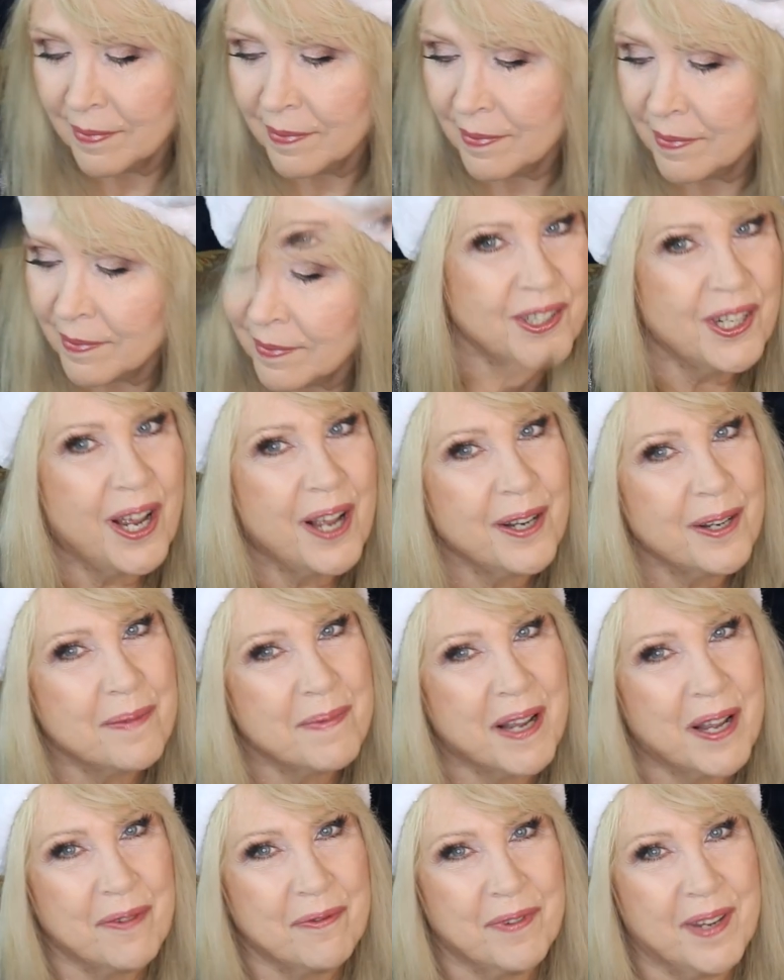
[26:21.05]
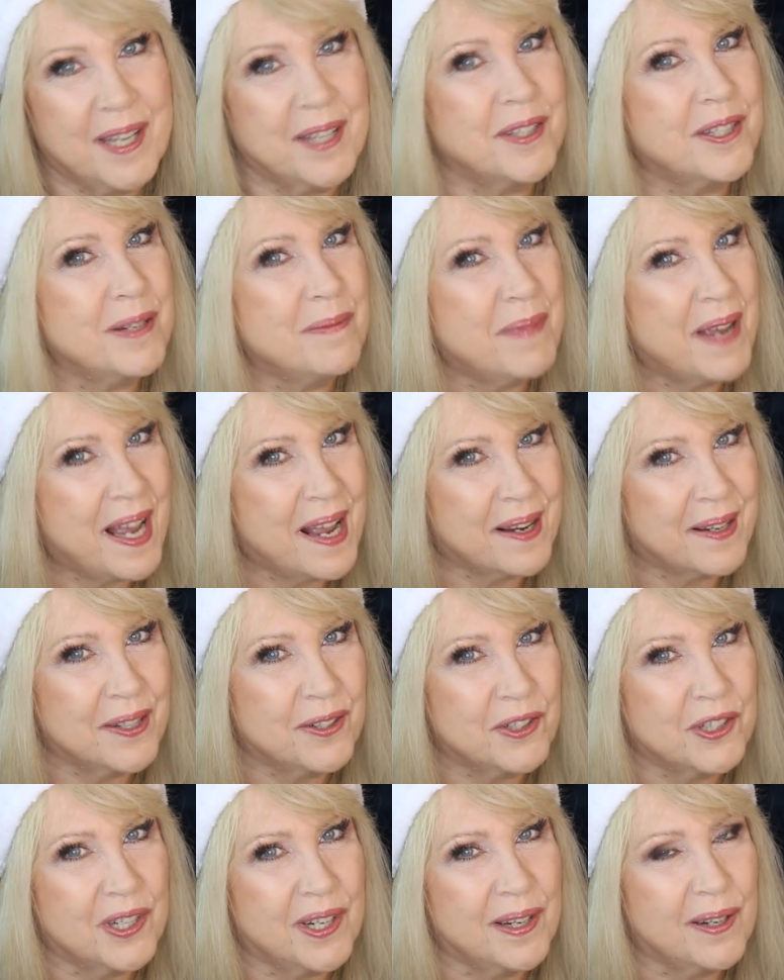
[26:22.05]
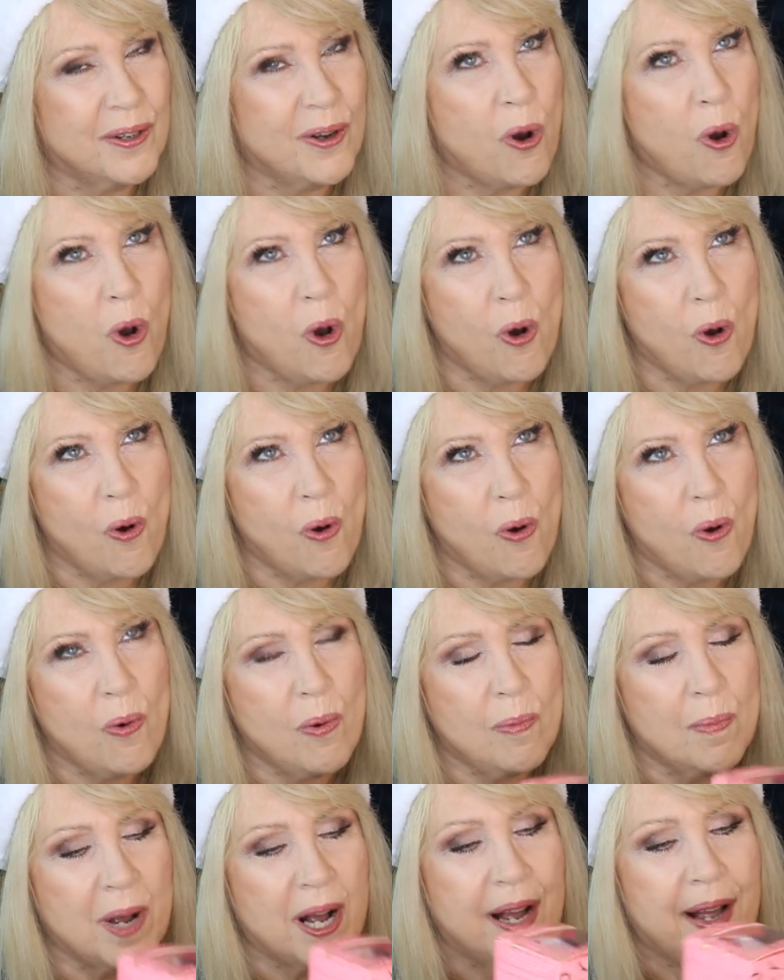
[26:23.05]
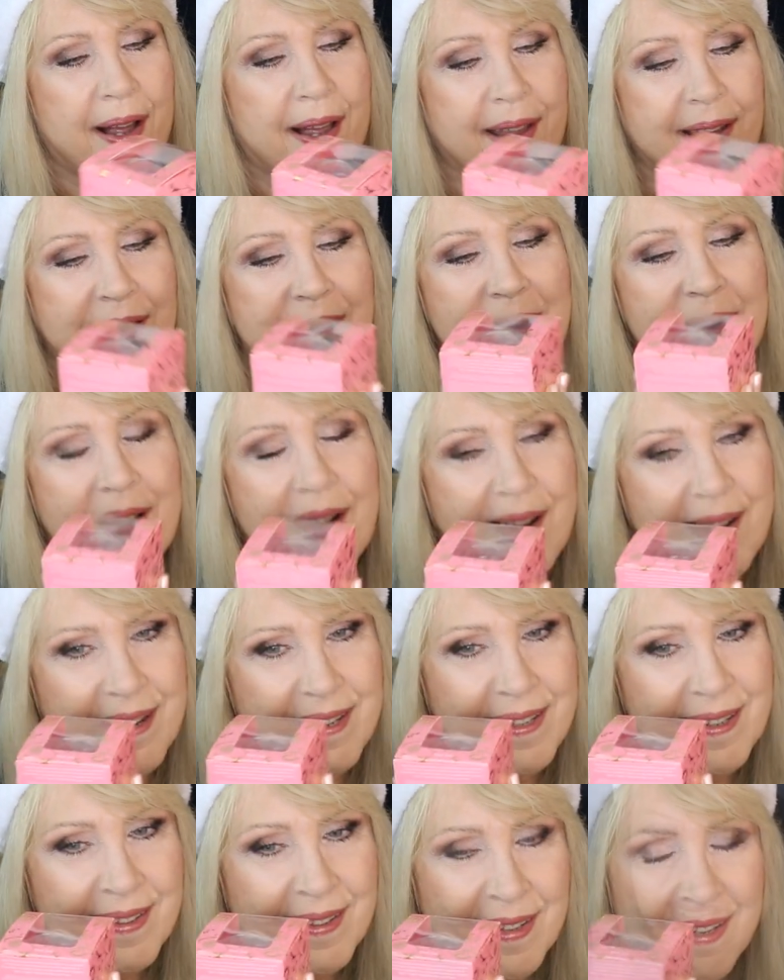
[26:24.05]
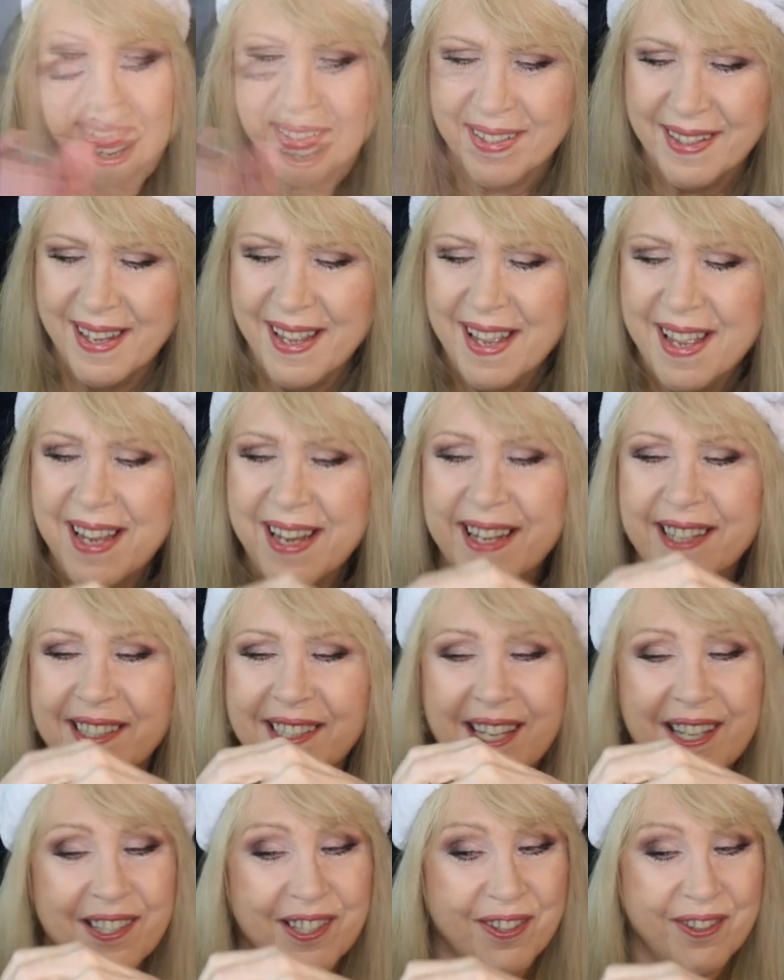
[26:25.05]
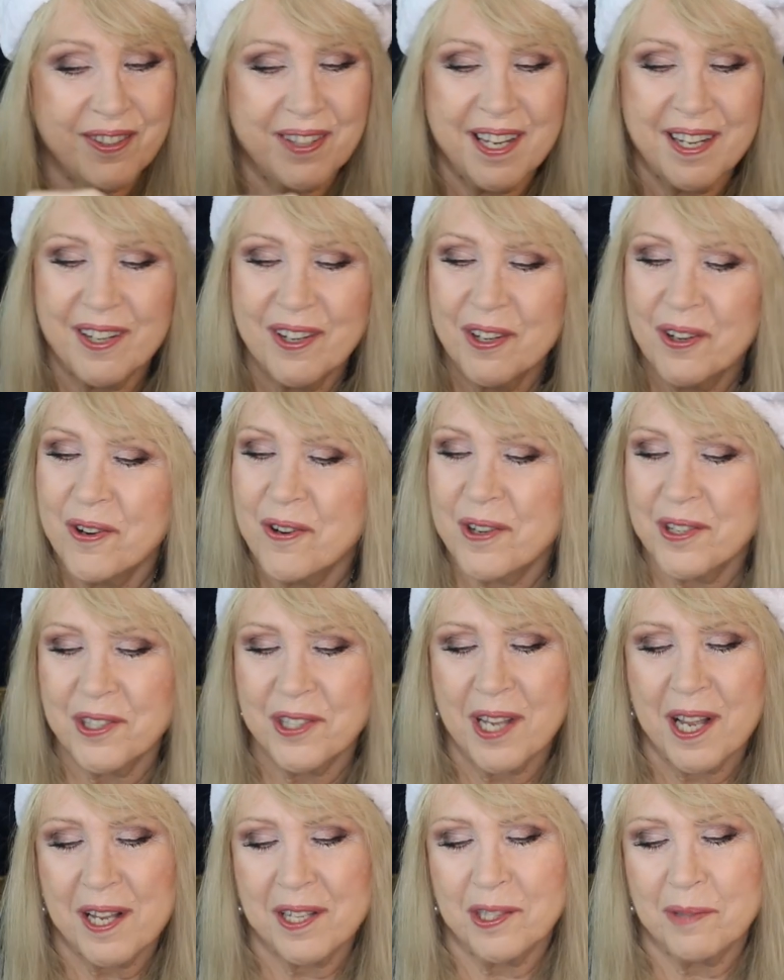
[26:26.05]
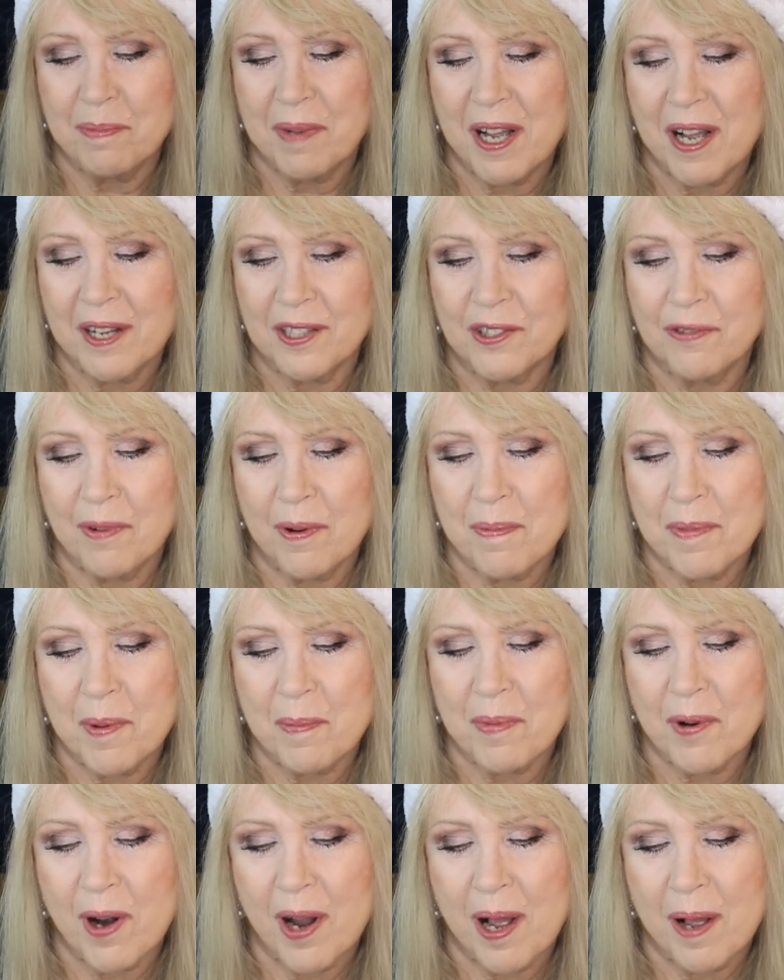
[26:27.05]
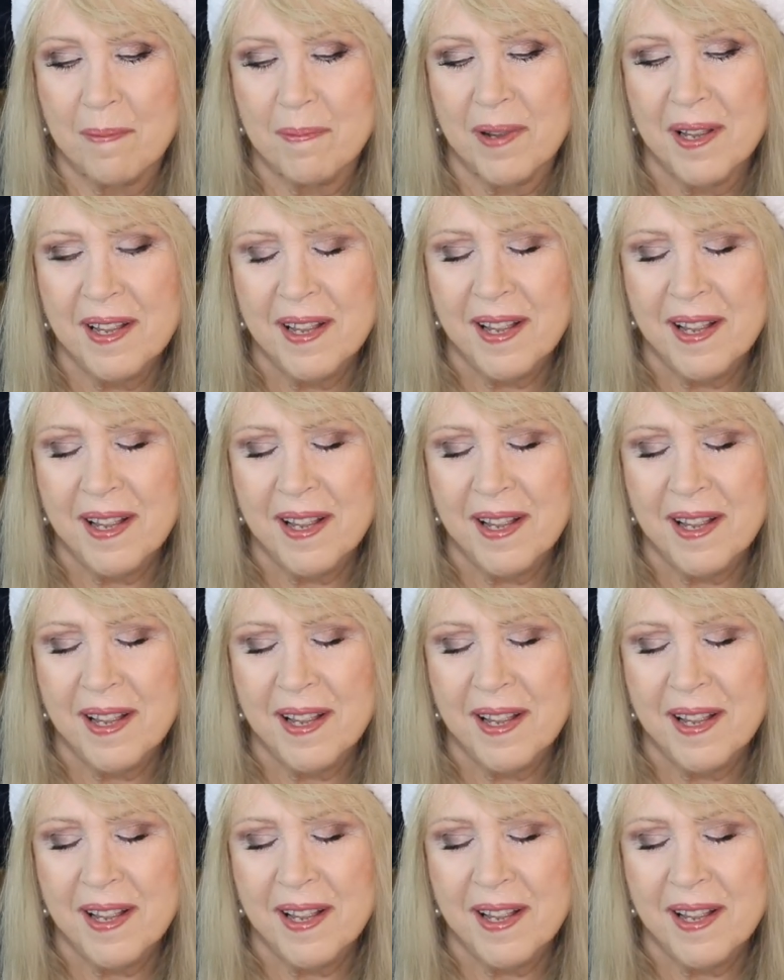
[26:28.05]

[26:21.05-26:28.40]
Now talk about fancy packaging. Oh my God. It does look like a corsage box from the prom.